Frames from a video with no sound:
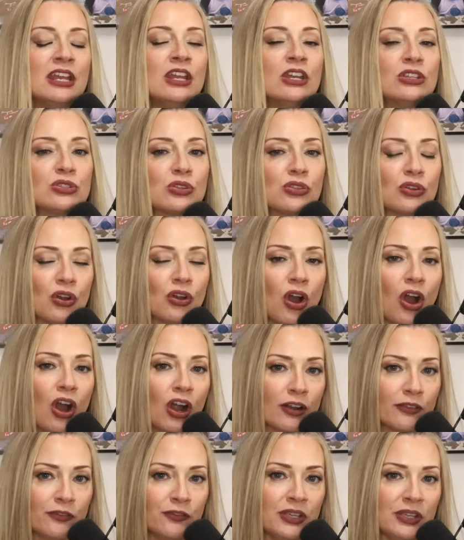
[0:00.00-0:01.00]
So there
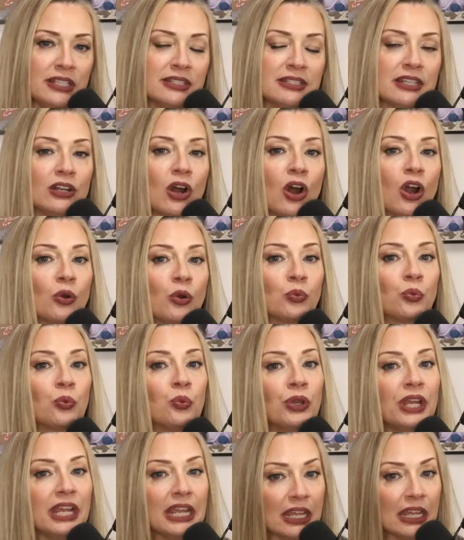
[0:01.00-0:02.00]
are fees that are
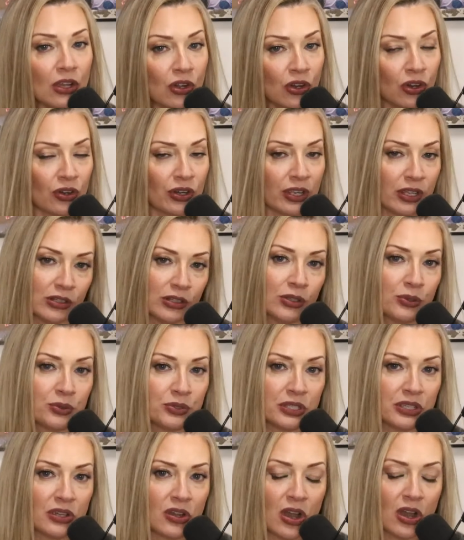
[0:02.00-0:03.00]
recurring
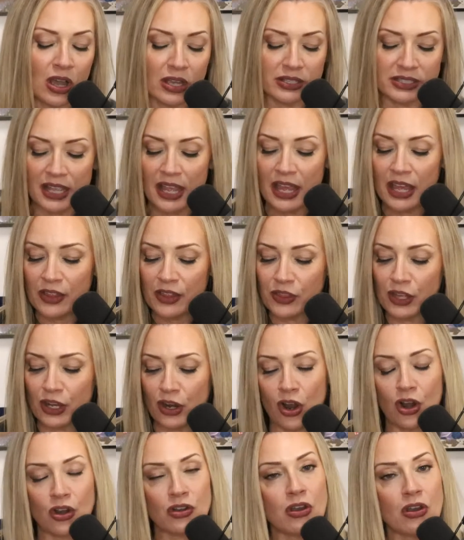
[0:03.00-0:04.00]
closing costs that
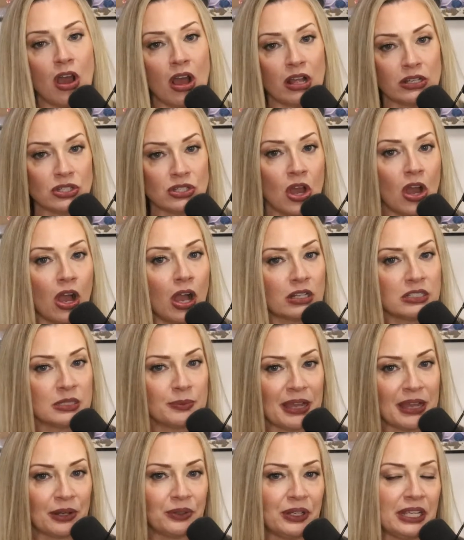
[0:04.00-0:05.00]
are not talked
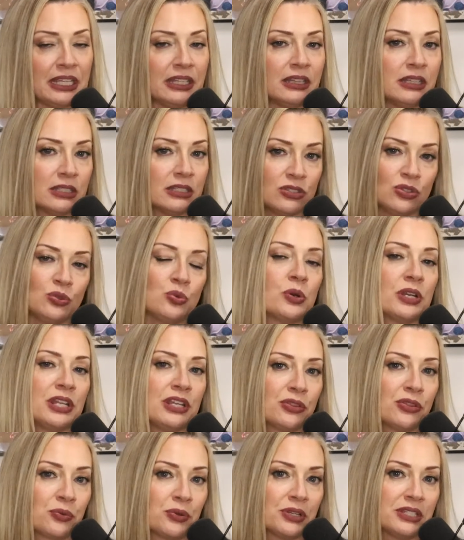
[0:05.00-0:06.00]
about in this
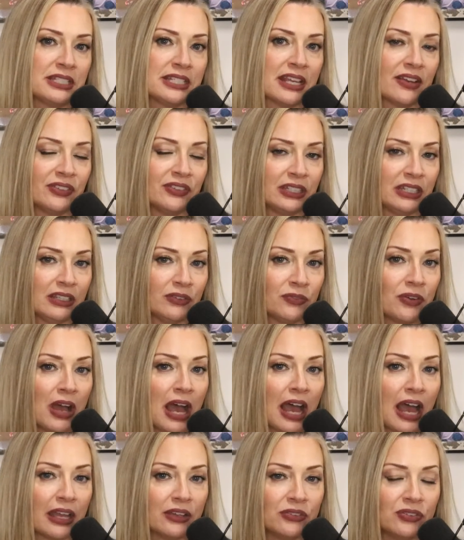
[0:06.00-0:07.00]

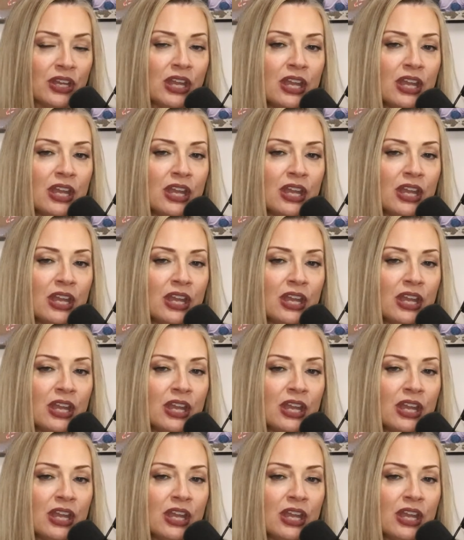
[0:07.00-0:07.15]
$2,375.